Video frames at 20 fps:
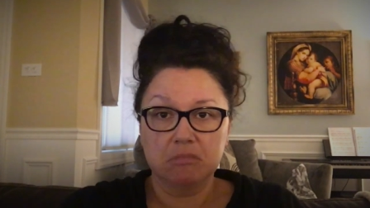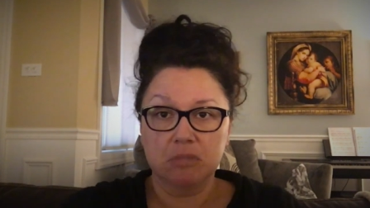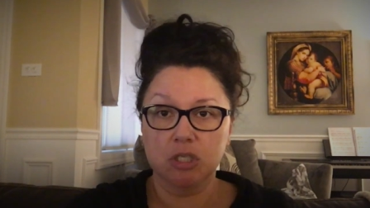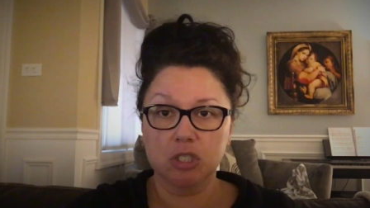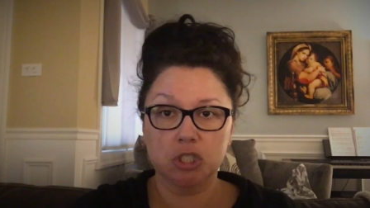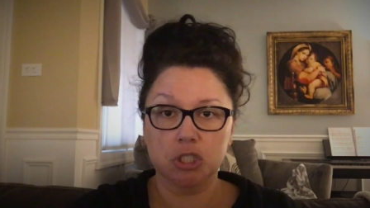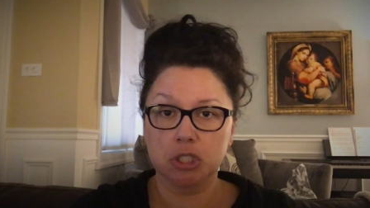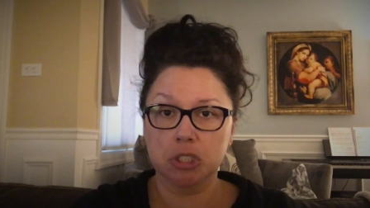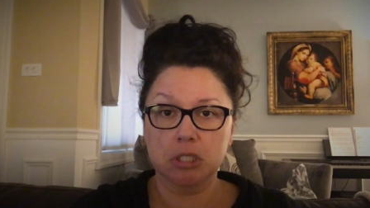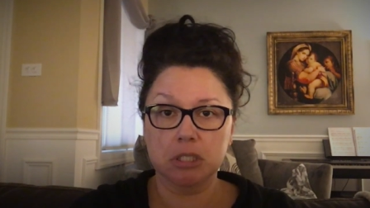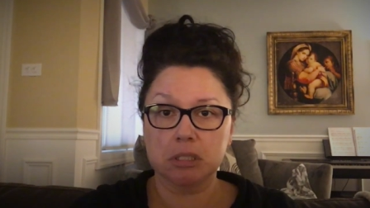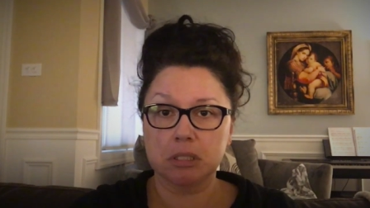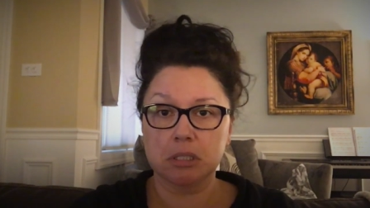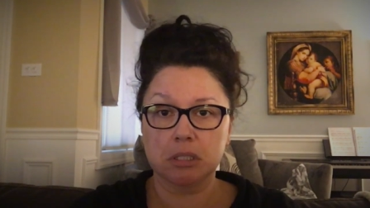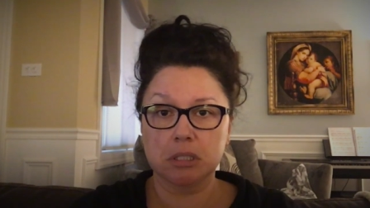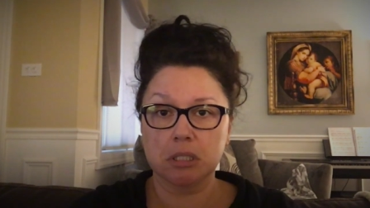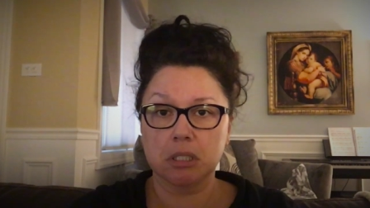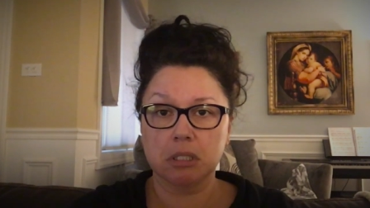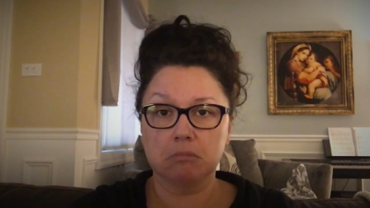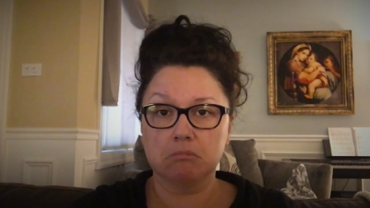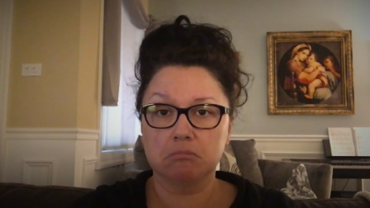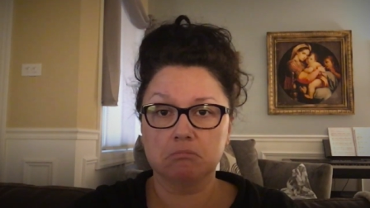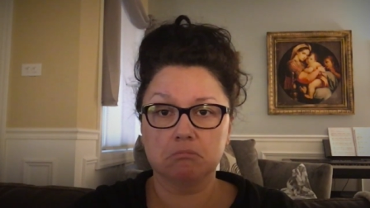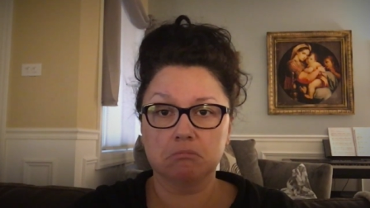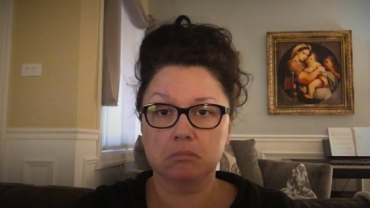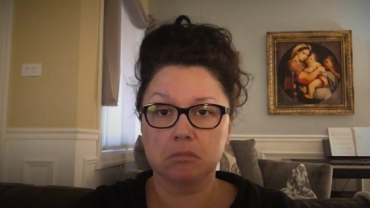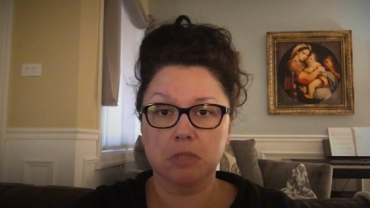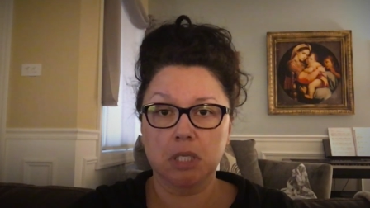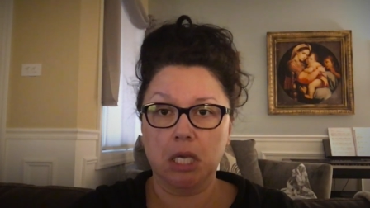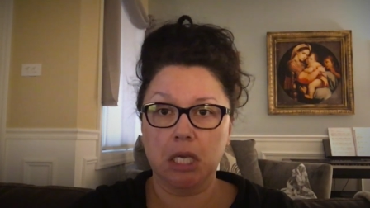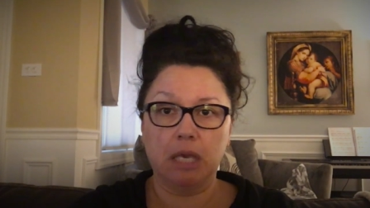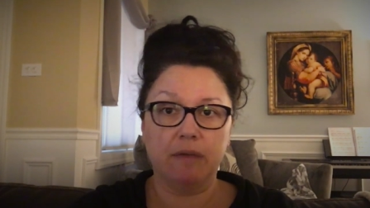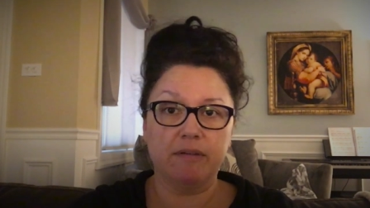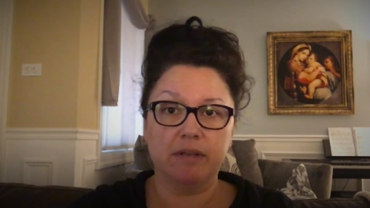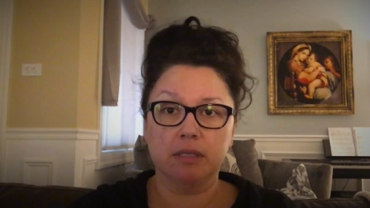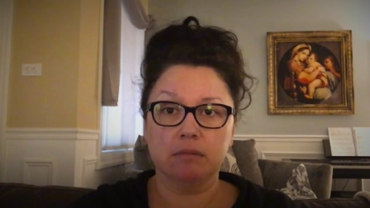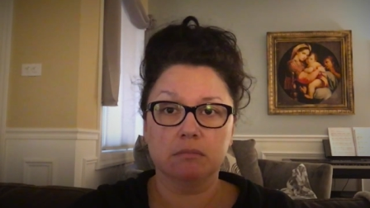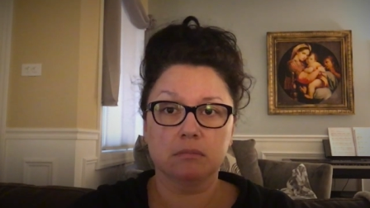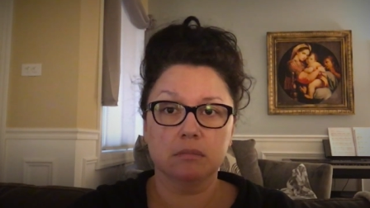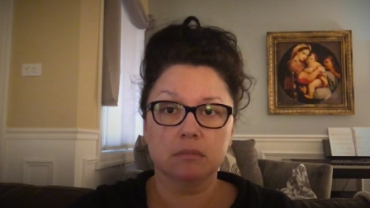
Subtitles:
It's just a given.